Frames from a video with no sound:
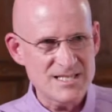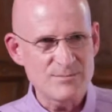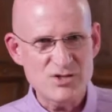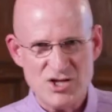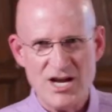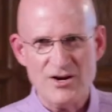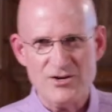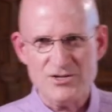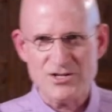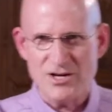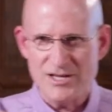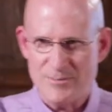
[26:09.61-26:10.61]
some
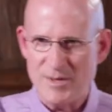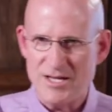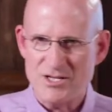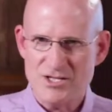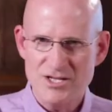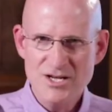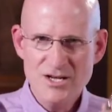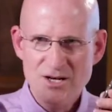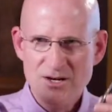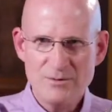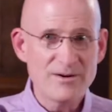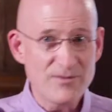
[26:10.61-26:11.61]
chairs on the beach,
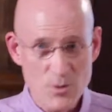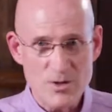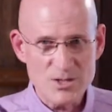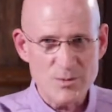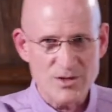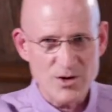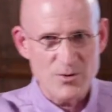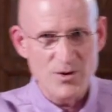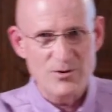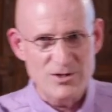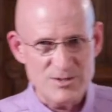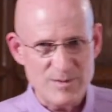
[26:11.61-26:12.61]
of course with
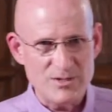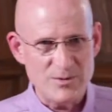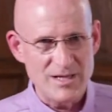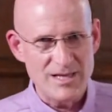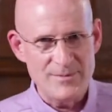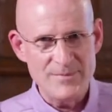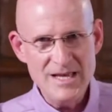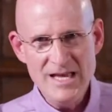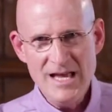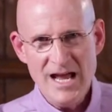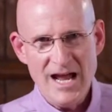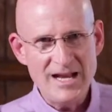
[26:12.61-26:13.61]
Coronas between them.
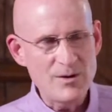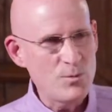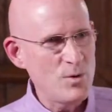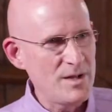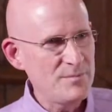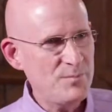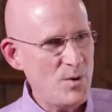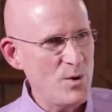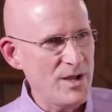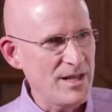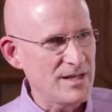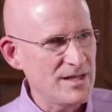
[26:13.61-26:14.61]
And at one
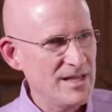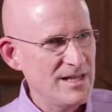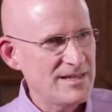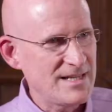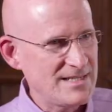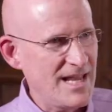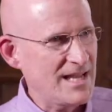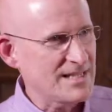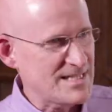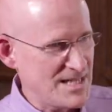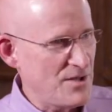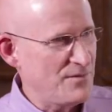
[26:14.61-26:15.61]
point, they take a
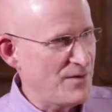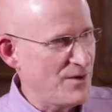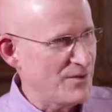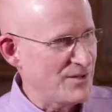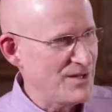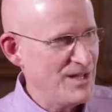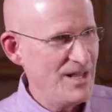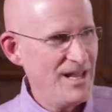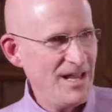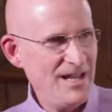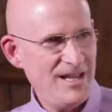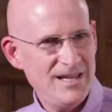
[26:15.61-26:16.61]
cell phone
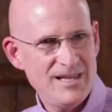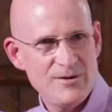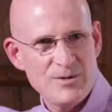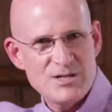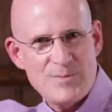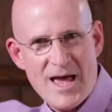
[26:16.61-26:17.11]
and they reach